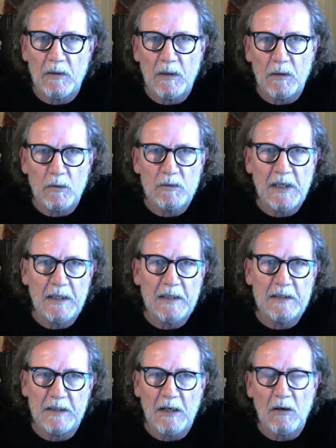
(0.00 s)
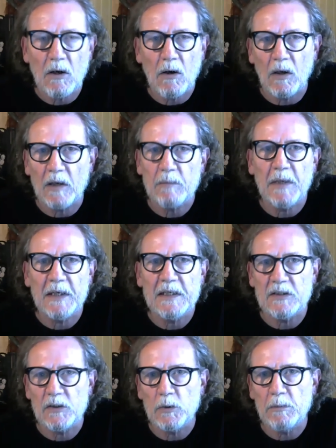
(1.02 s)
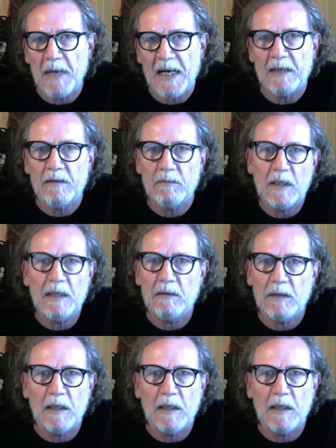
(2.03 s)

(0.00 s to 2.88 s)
look, yeah, he's an alcoholic, but he's a good man, and